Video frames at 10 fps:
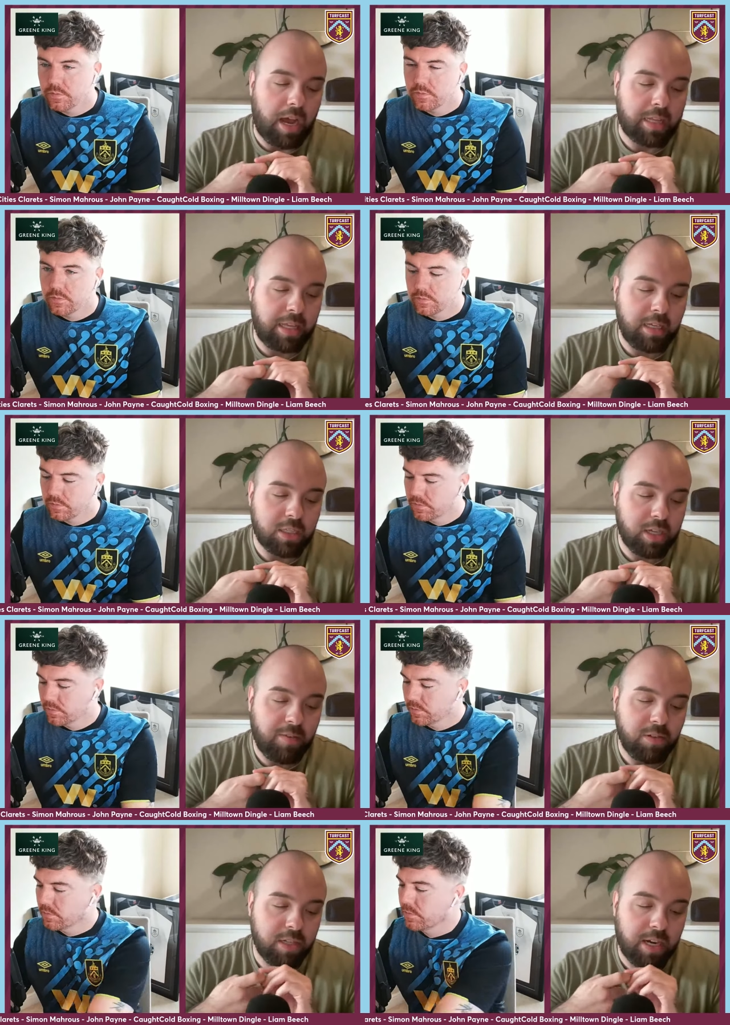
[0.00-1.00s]
Speaker 1: I think
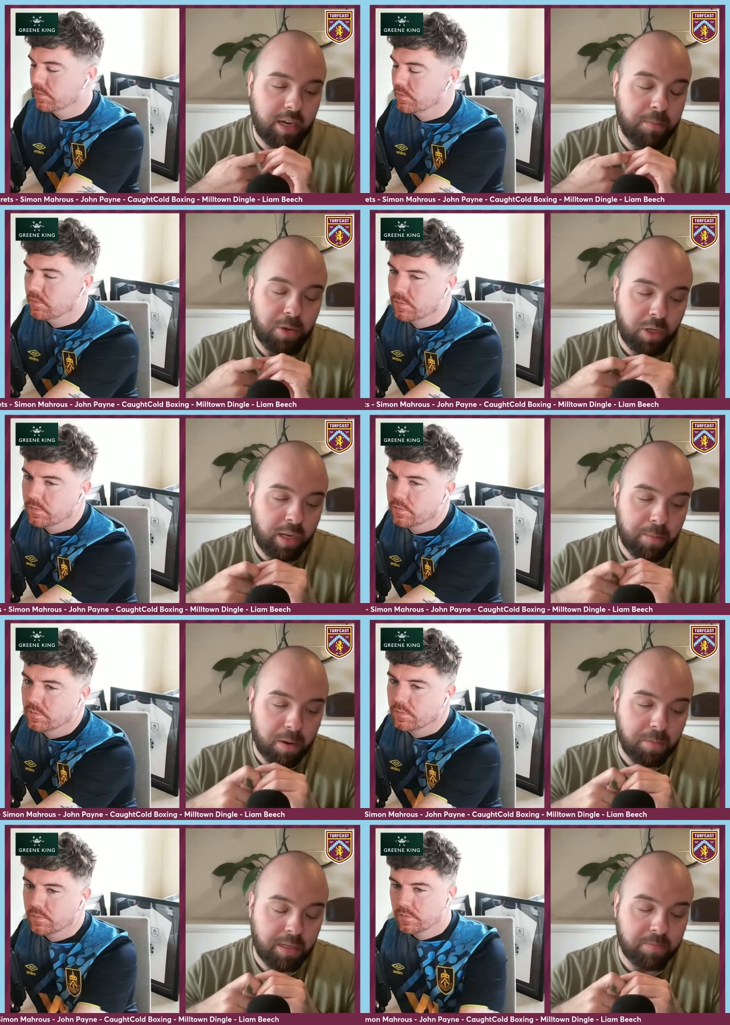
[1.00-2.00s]
Sheffield United and Burnley are
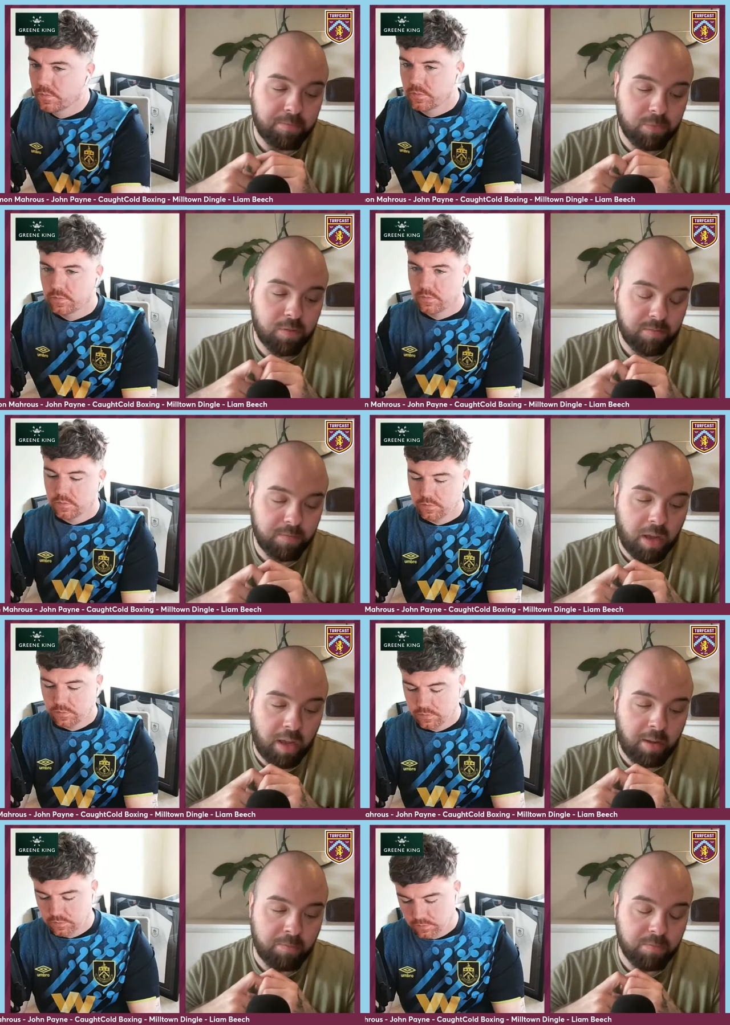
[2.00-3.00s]
probably
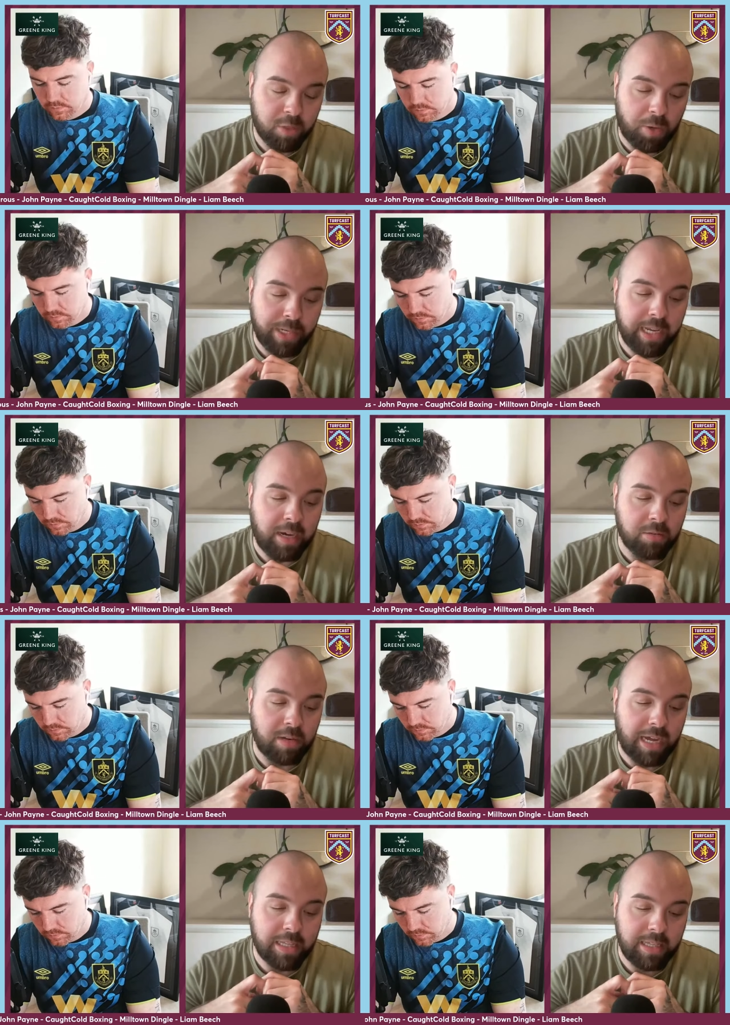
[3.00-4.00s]
going down.
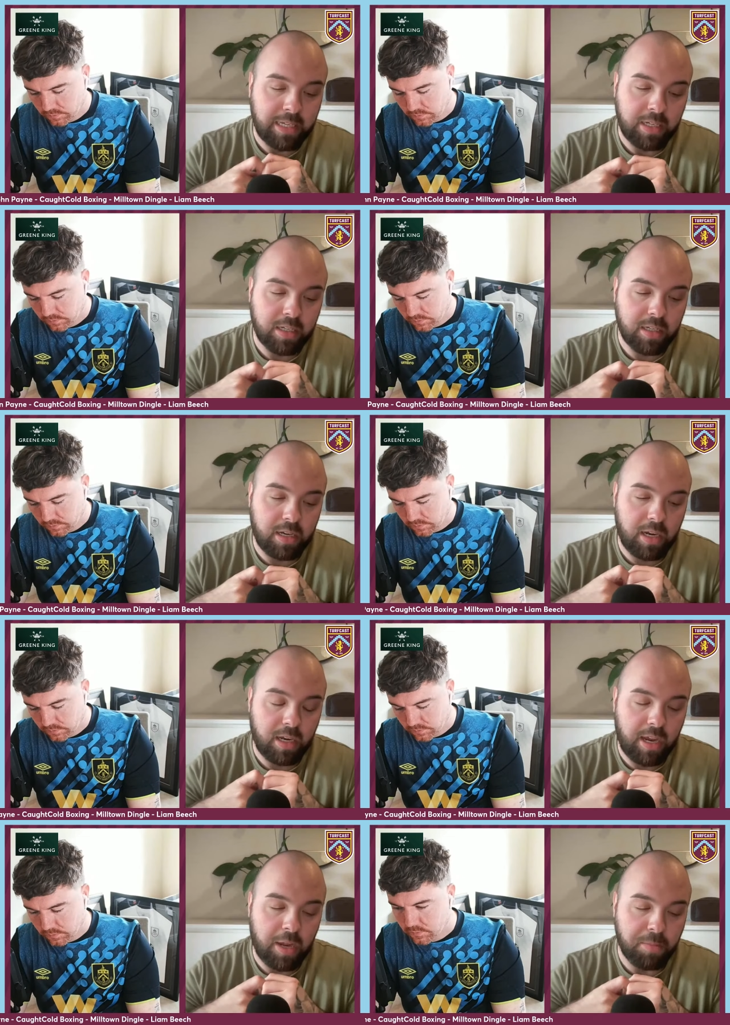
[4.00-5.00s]
I think
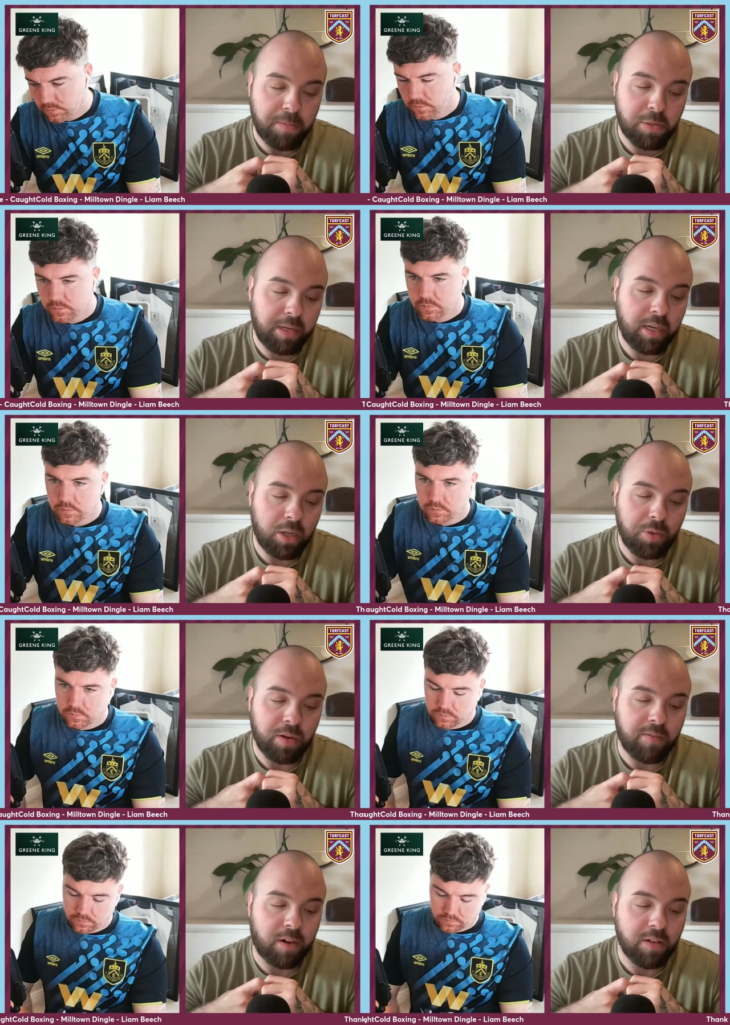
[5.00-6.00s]
it'll be between Luton
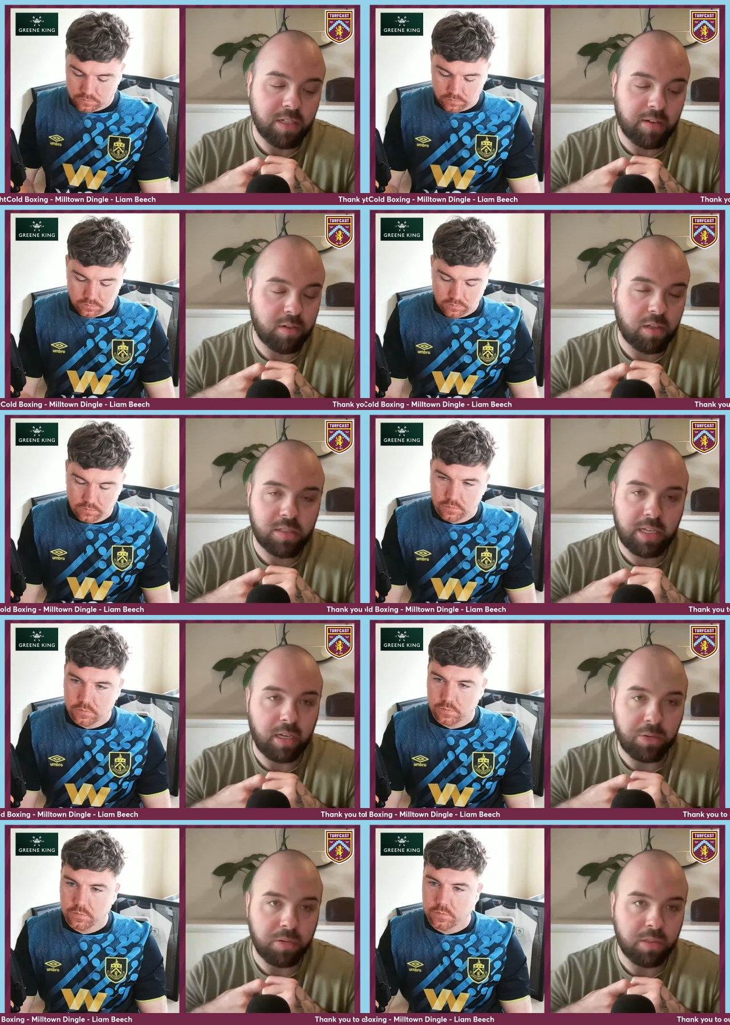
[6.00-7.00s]
and Forest, and I've not seen
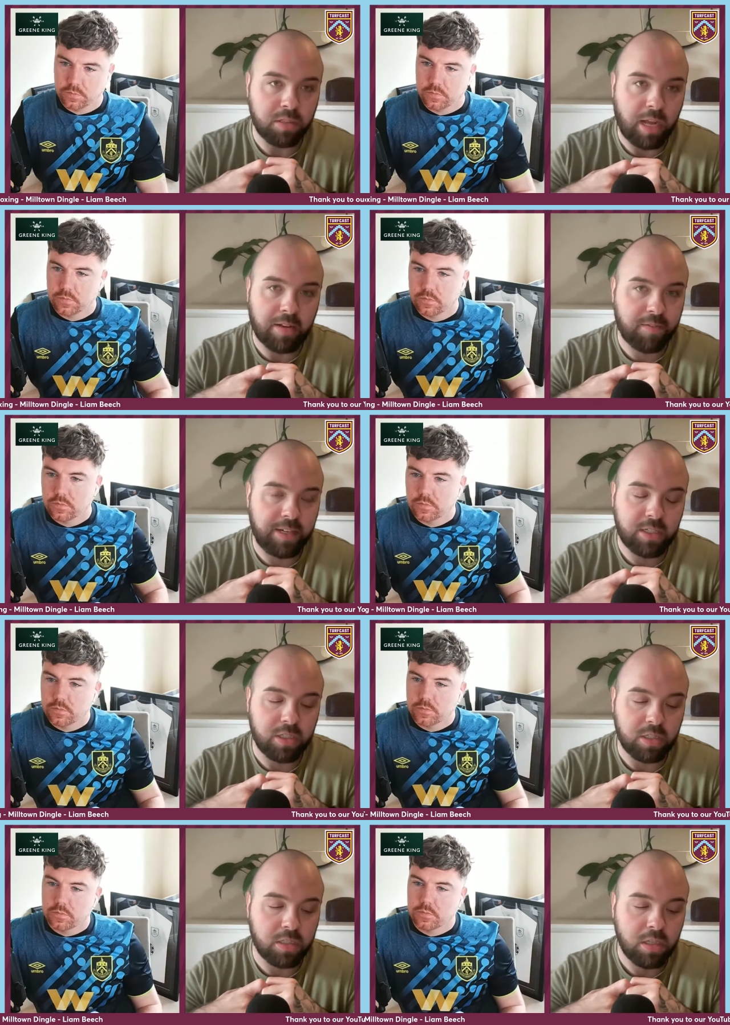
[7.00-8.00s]
Luton's last
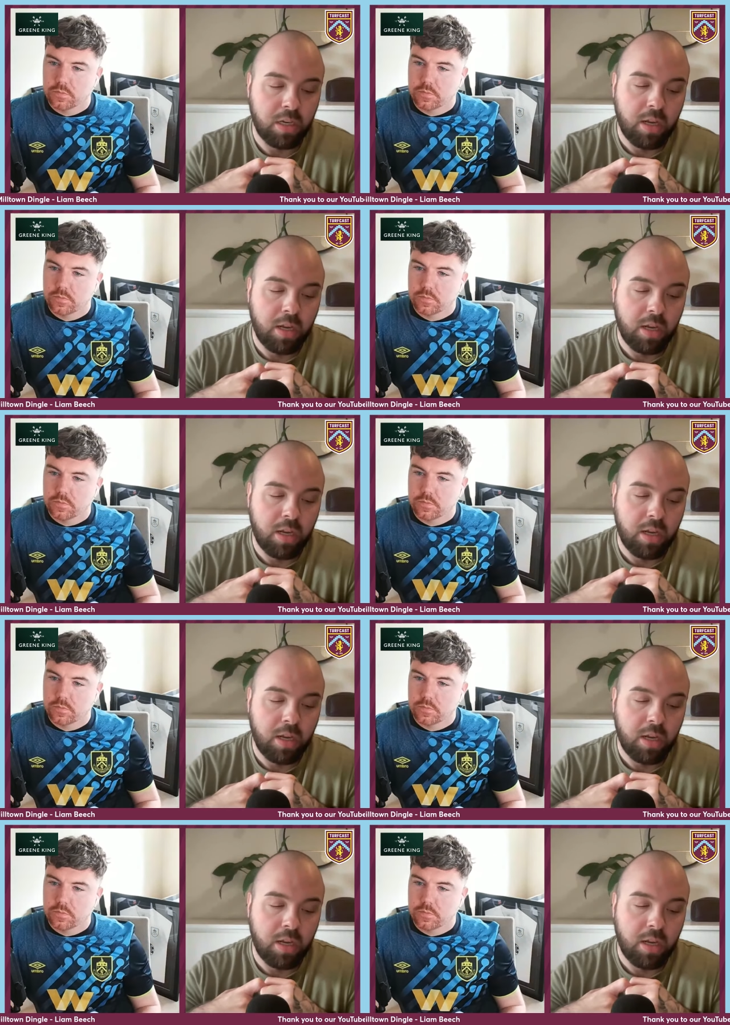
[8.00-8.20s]
fixtures.